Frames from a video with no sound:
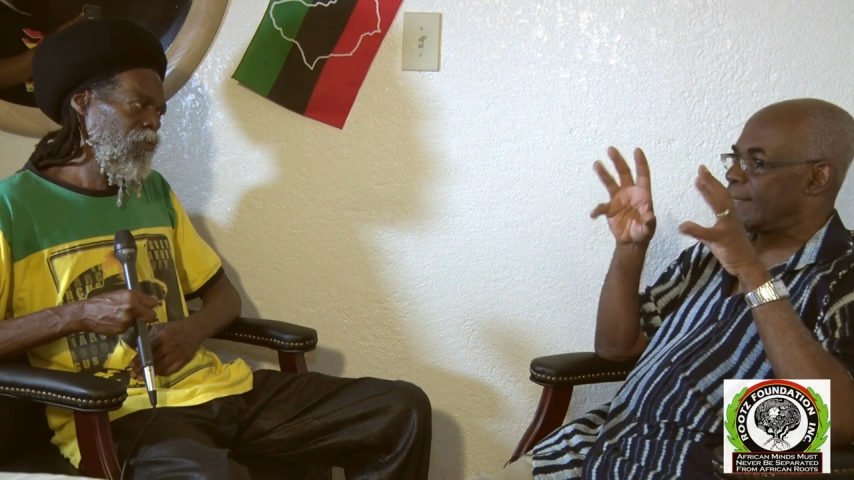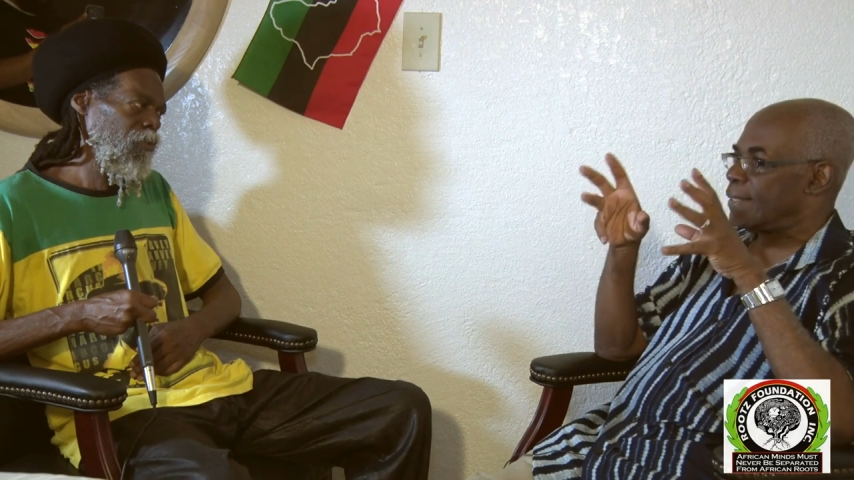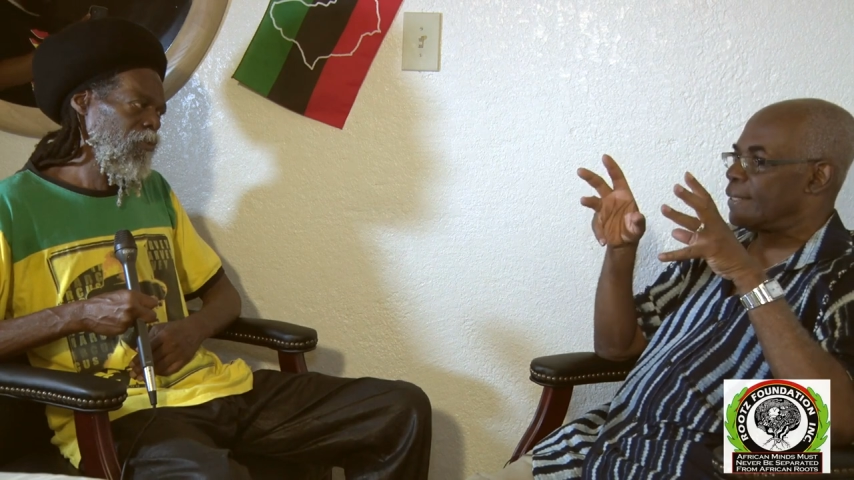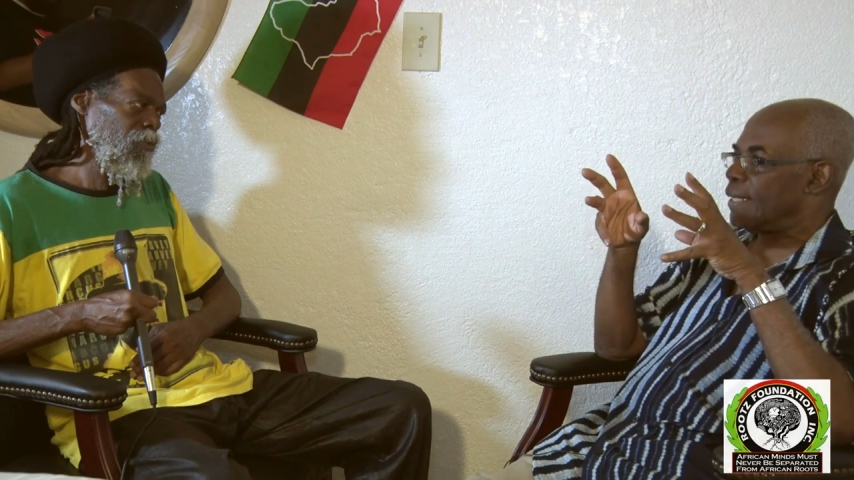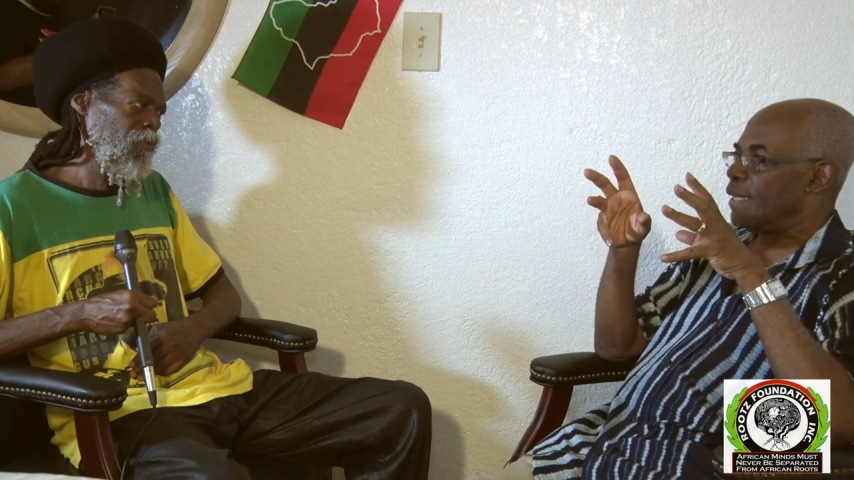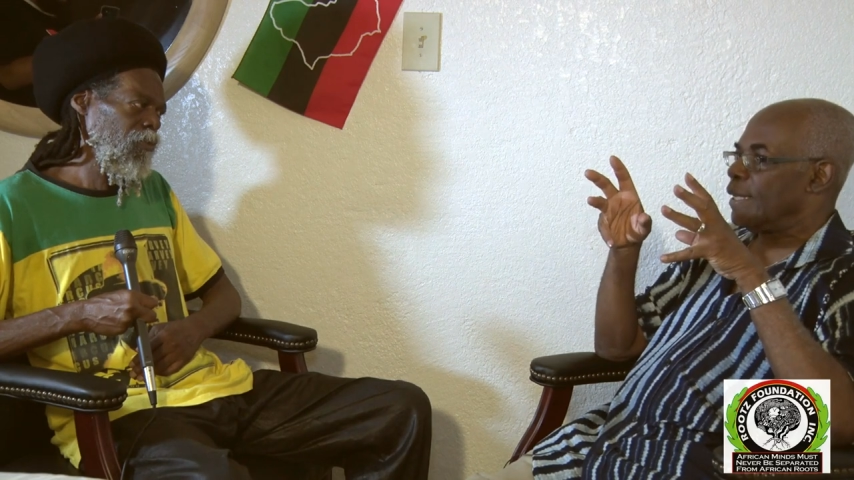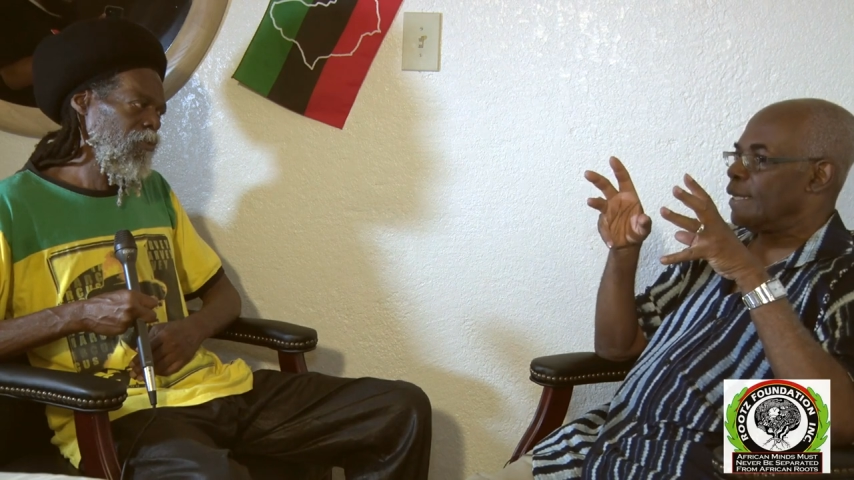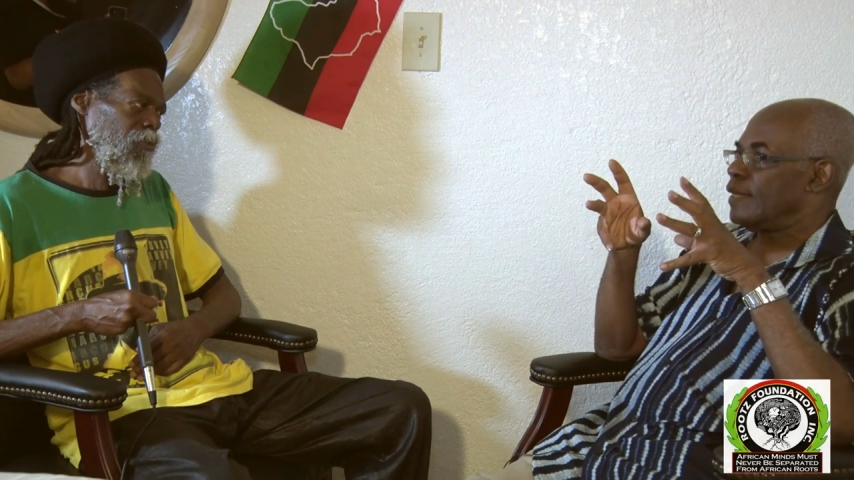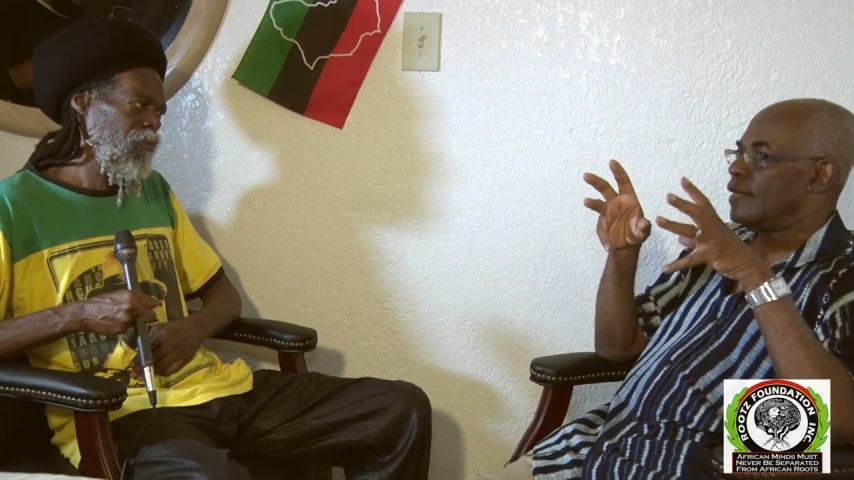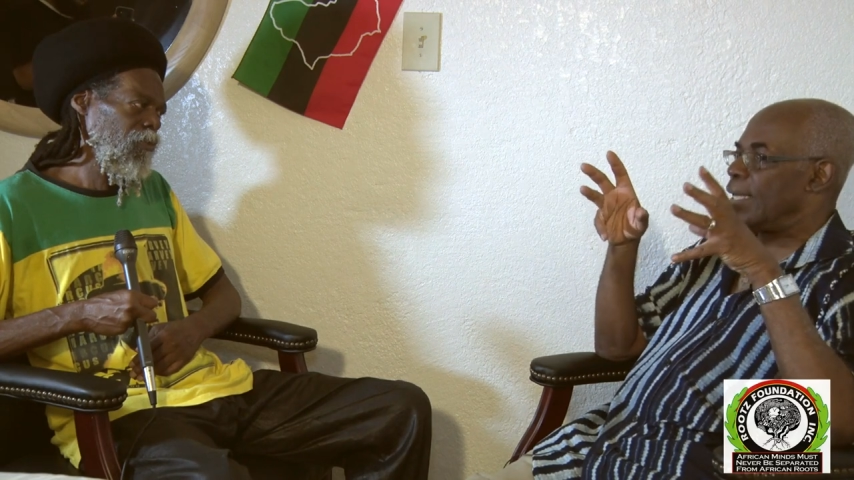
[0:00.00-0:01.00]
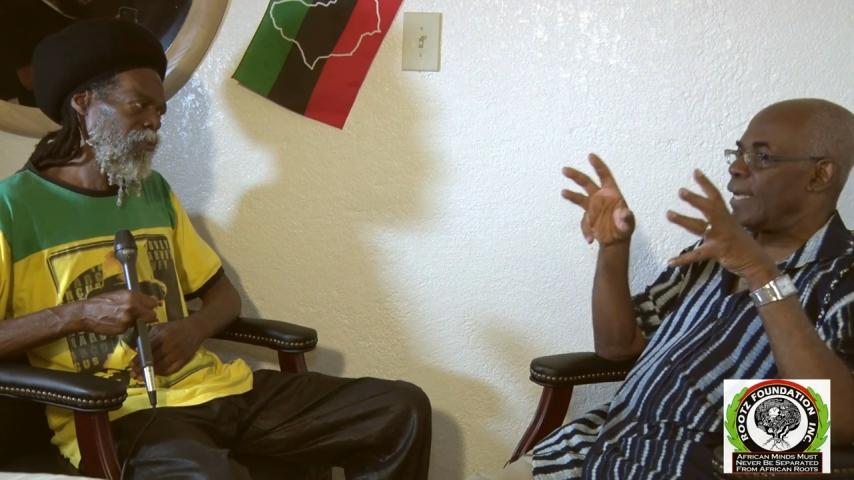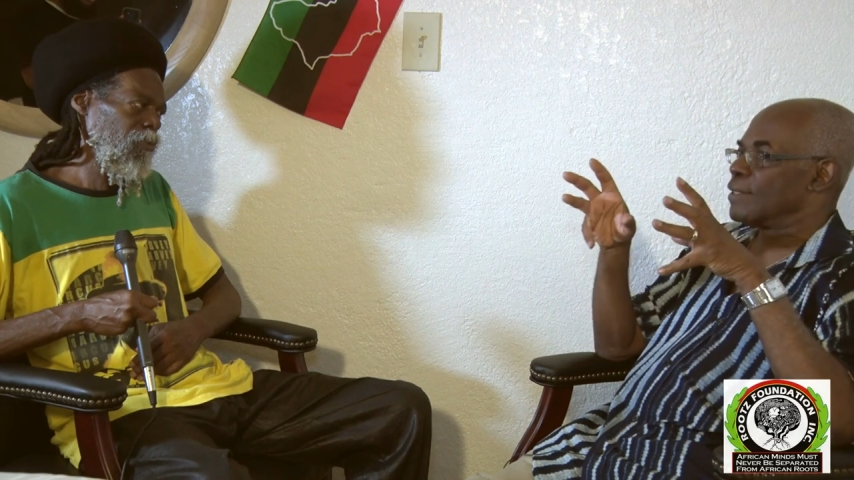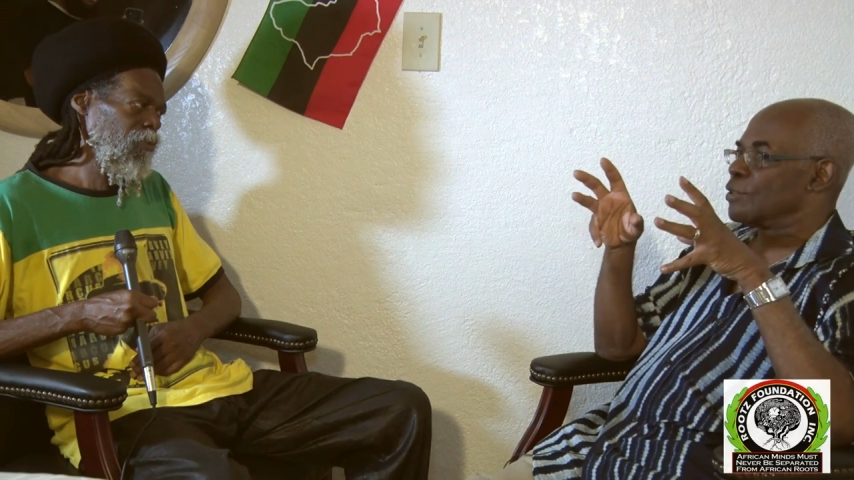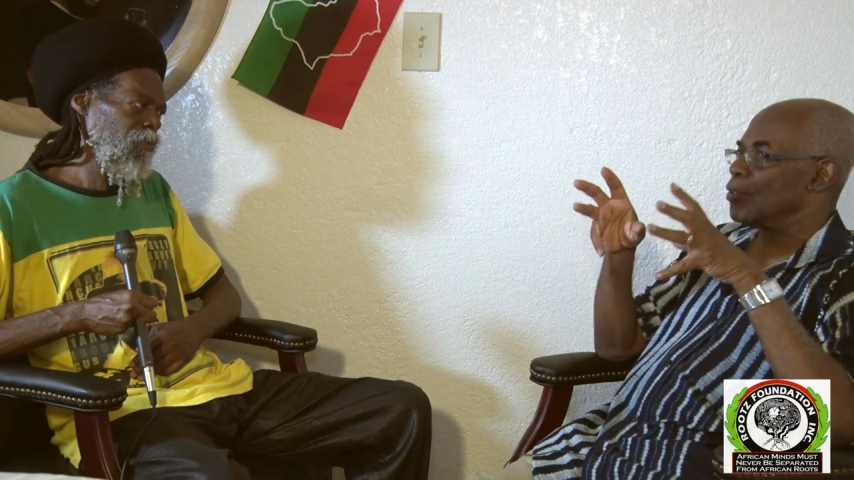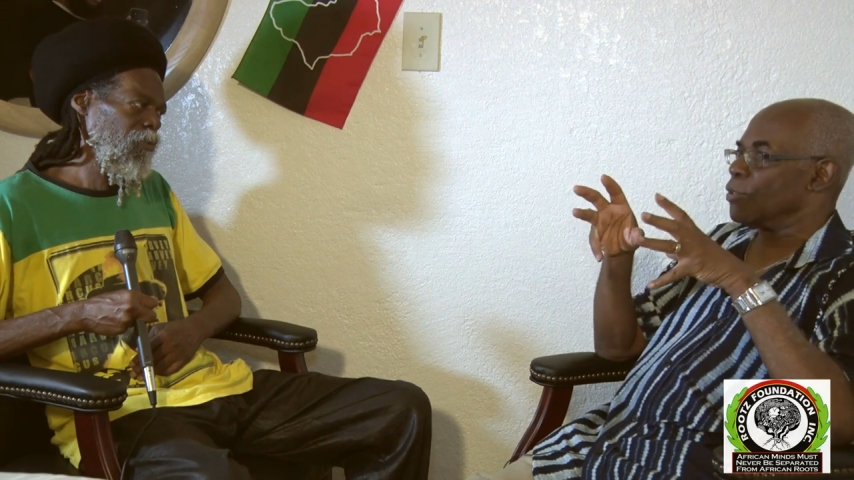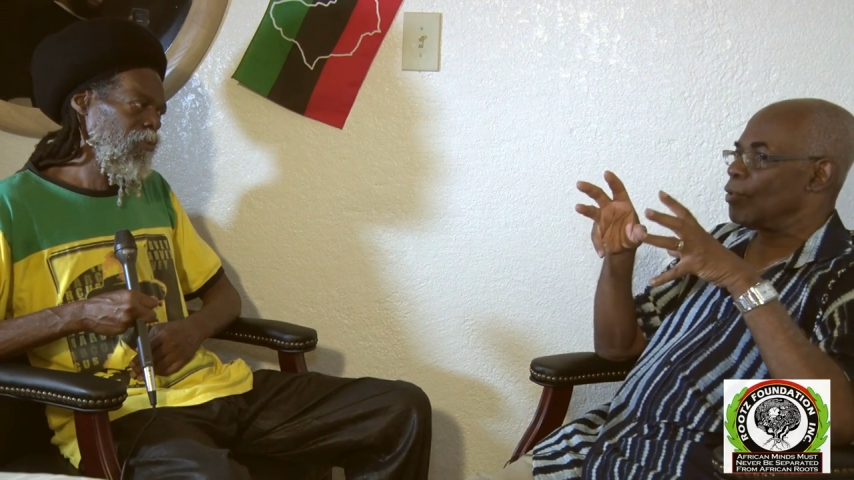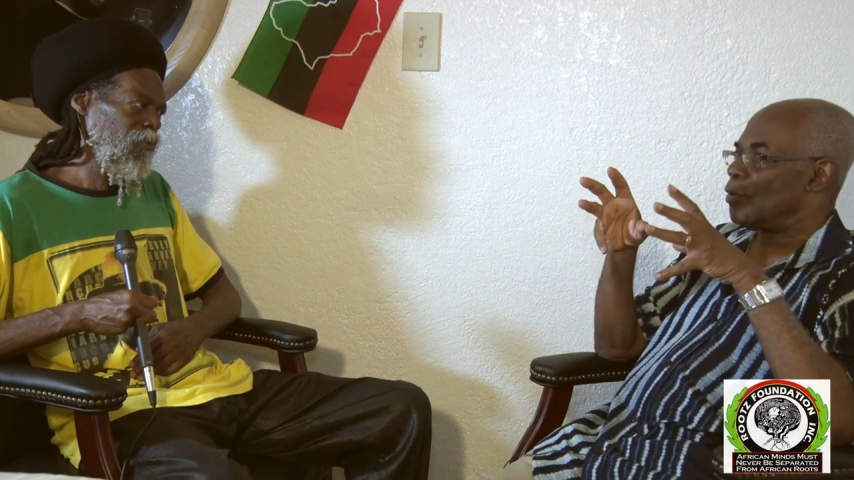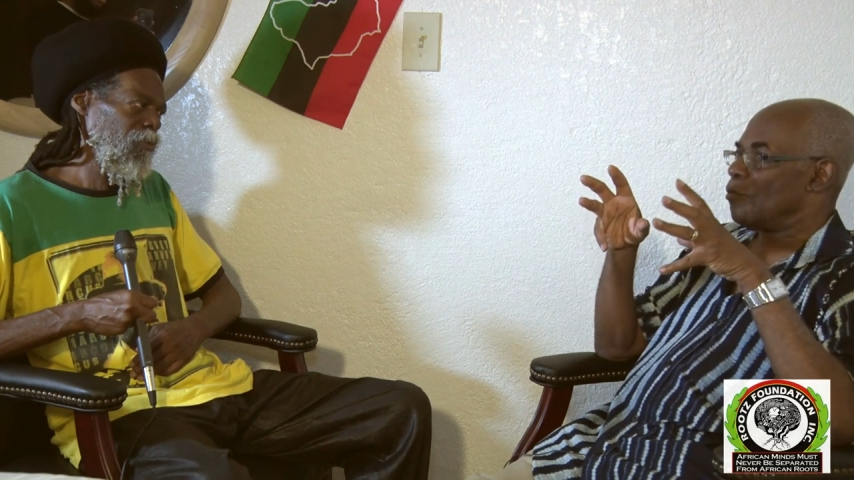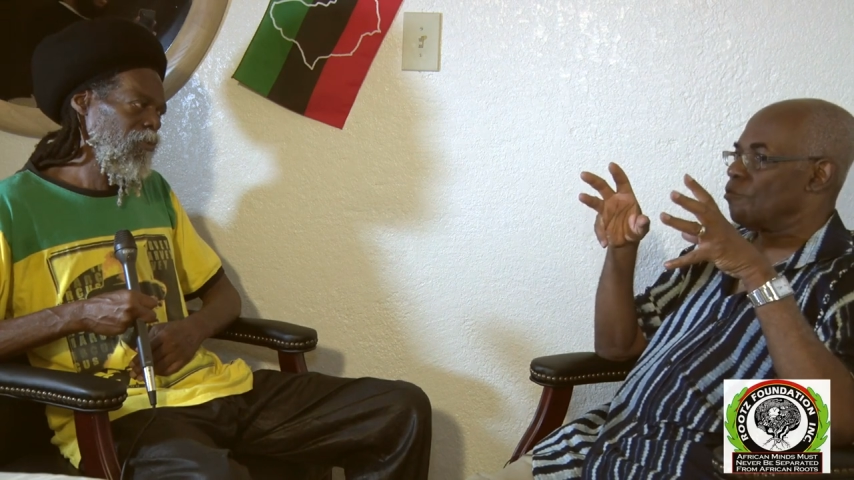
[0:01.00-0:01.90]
did, he had to